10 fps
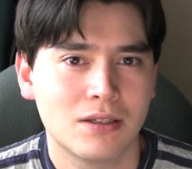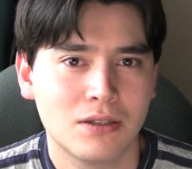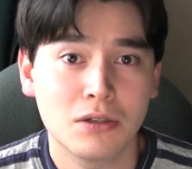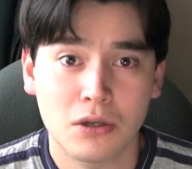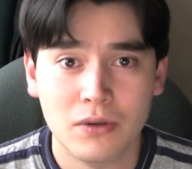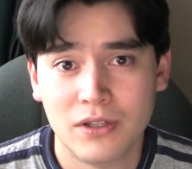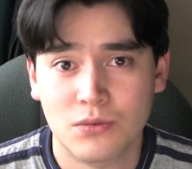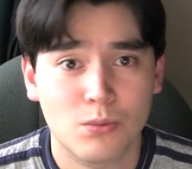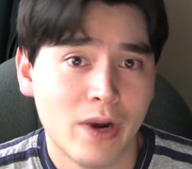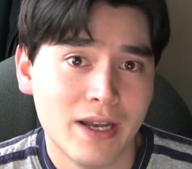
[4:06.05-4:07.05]

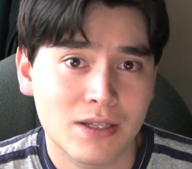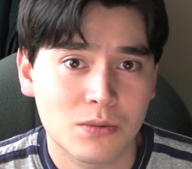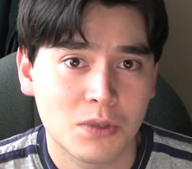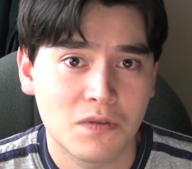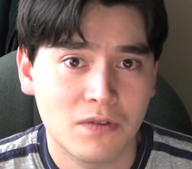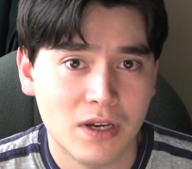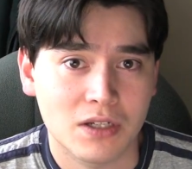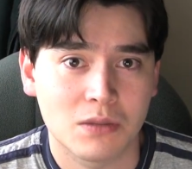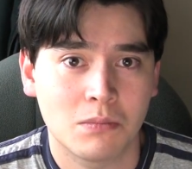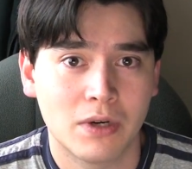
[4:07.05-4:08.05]
it's rice with
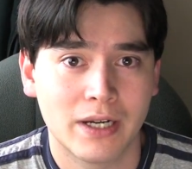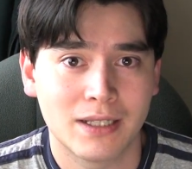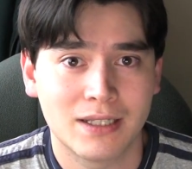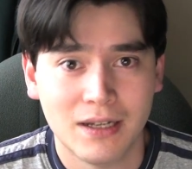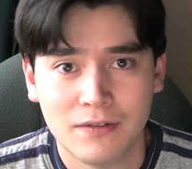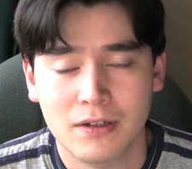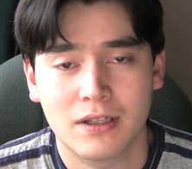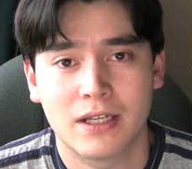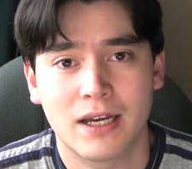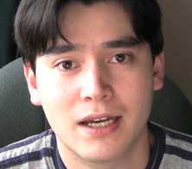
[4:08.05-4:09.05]
fish, but
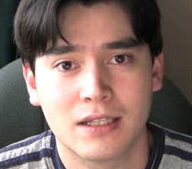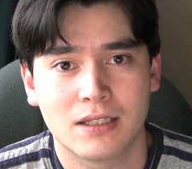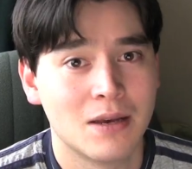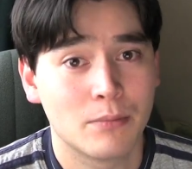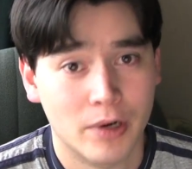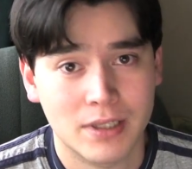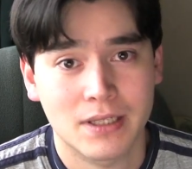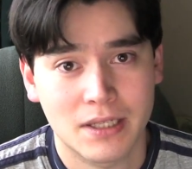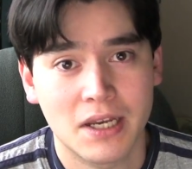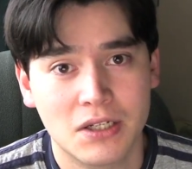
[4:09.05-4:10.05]
definitely has
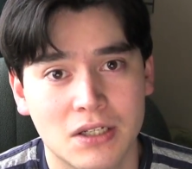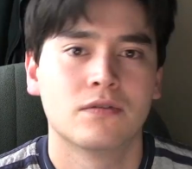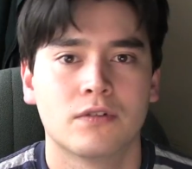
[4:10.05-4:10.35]
presentation.